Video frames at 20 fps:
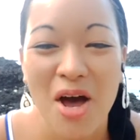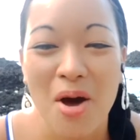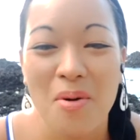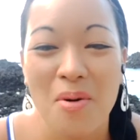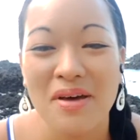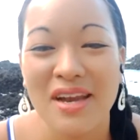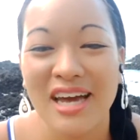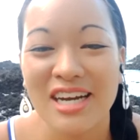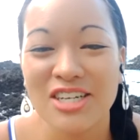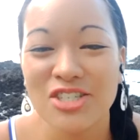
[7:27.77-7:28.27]

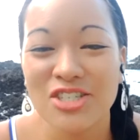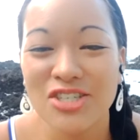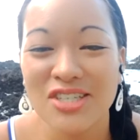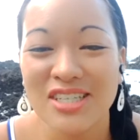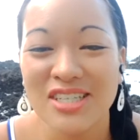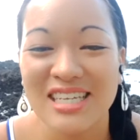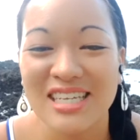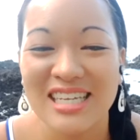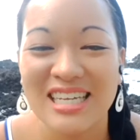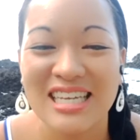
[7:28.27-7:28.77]
But
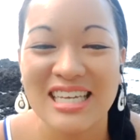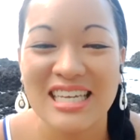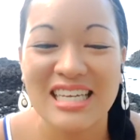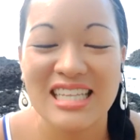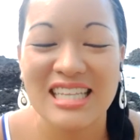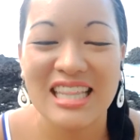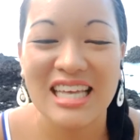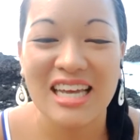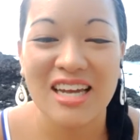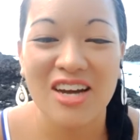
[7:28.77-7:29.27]
actually,
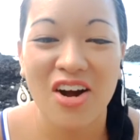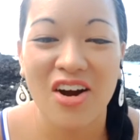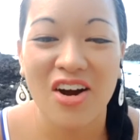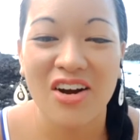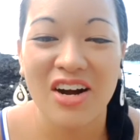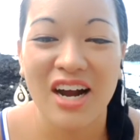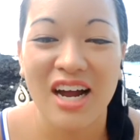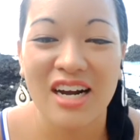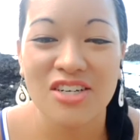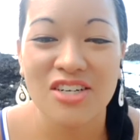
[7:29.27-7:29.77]
they are
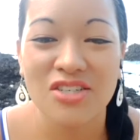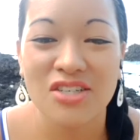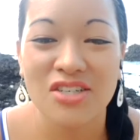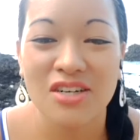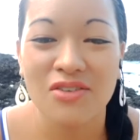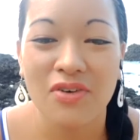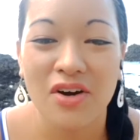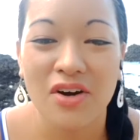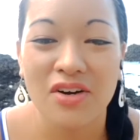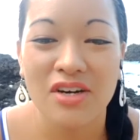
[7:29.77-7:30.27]
actually
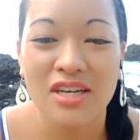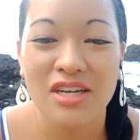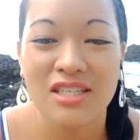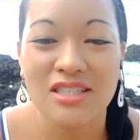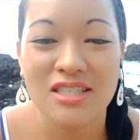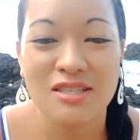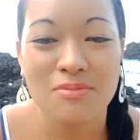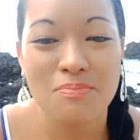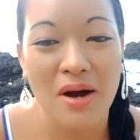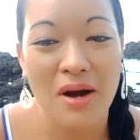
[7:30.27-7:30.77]
have
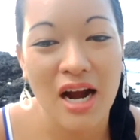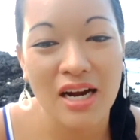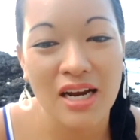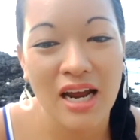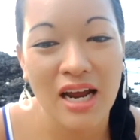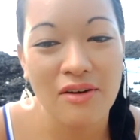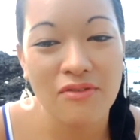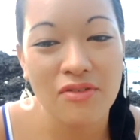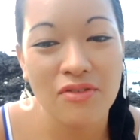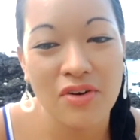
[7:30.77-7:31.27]

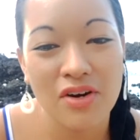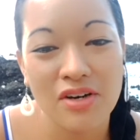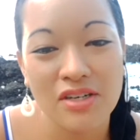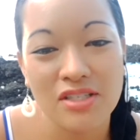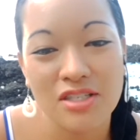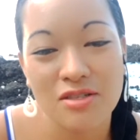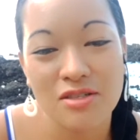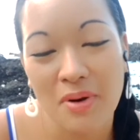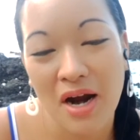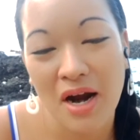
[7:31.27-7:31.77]
a very
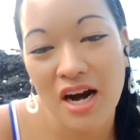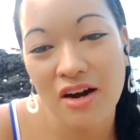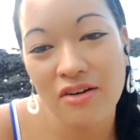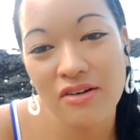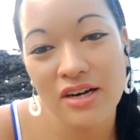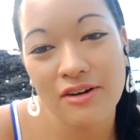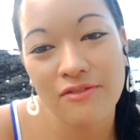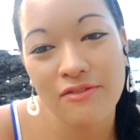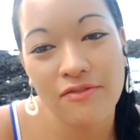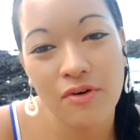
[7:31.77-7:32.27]

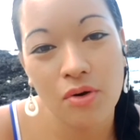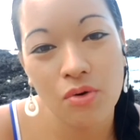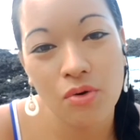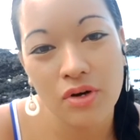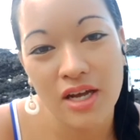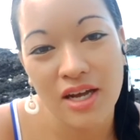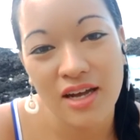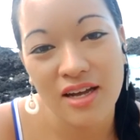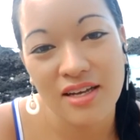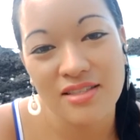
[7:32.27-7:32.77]
inspiring
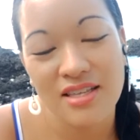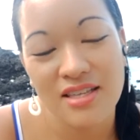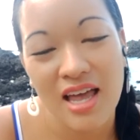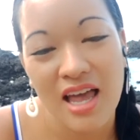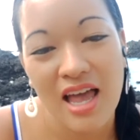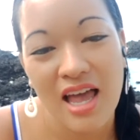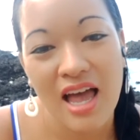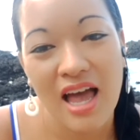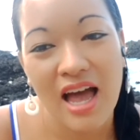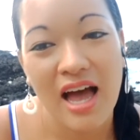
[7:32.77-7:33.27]
focus,
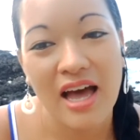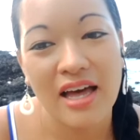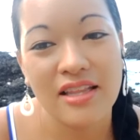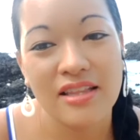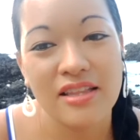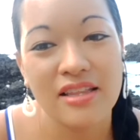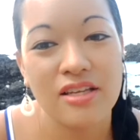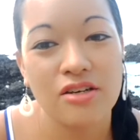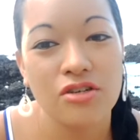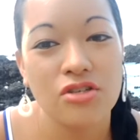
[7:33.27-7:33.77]

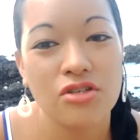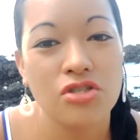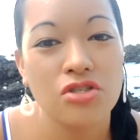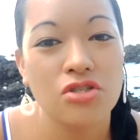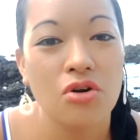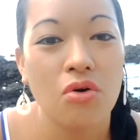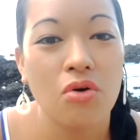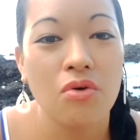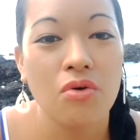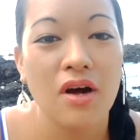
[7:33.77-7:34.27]
and they
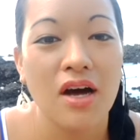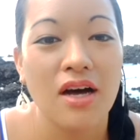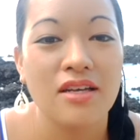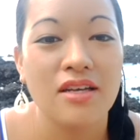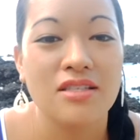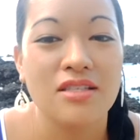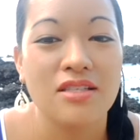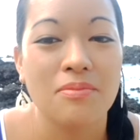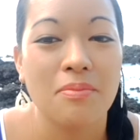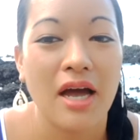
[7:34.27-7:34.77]
show
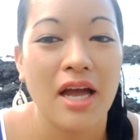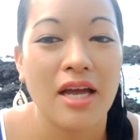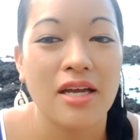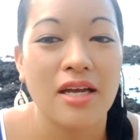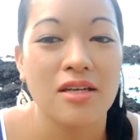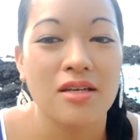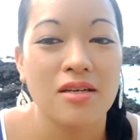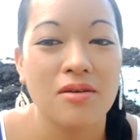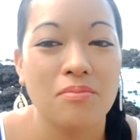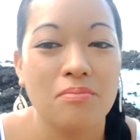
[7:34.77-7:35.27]
us by
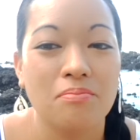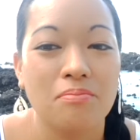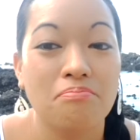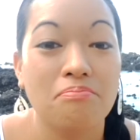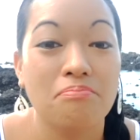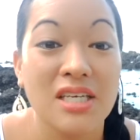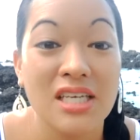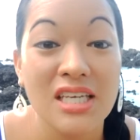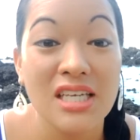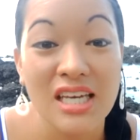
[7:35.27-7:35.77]

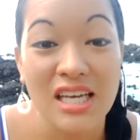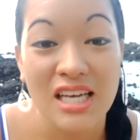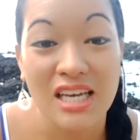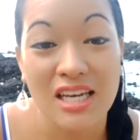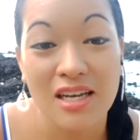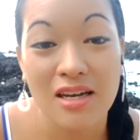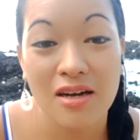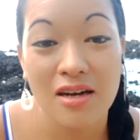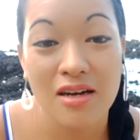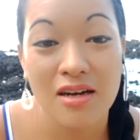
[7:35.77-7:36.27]

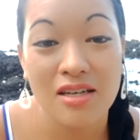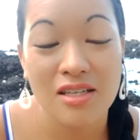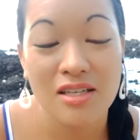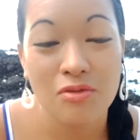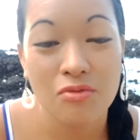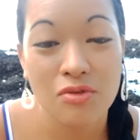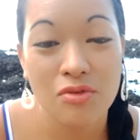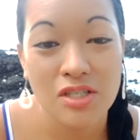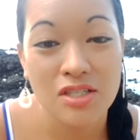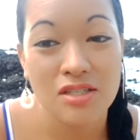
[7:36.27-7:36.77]
being,
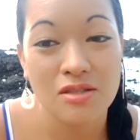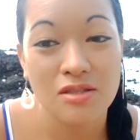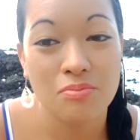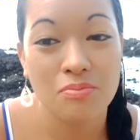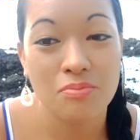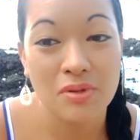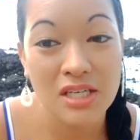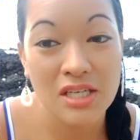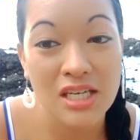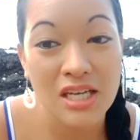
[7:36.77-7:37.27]
which is
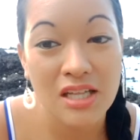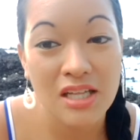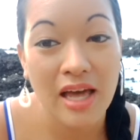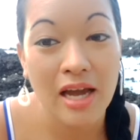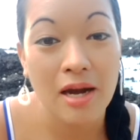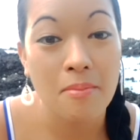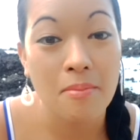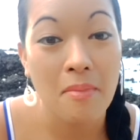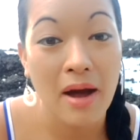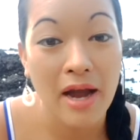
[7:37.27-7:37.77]
being
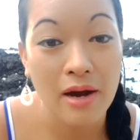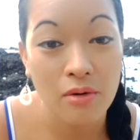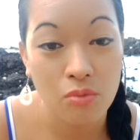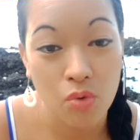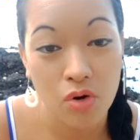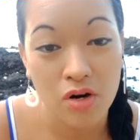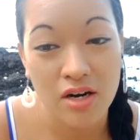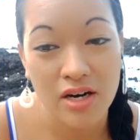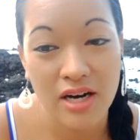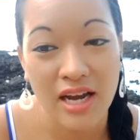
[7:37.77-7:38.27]
like my
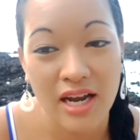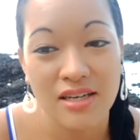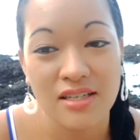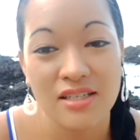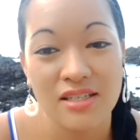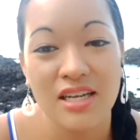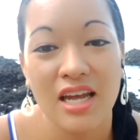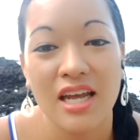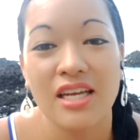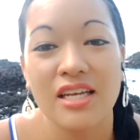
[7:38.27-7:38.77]
work and
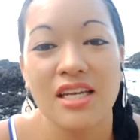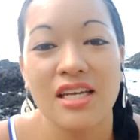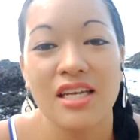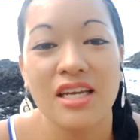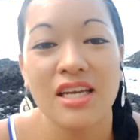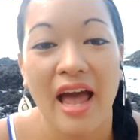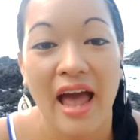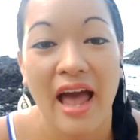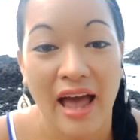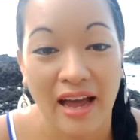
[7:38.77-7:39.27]

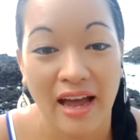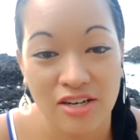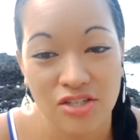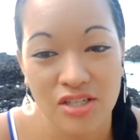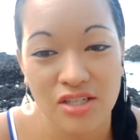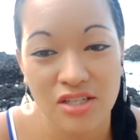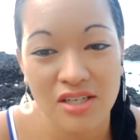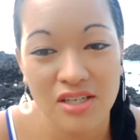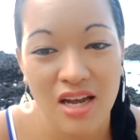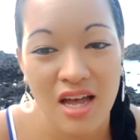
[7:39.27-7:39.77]
taking
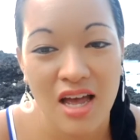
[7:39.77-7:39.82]
action,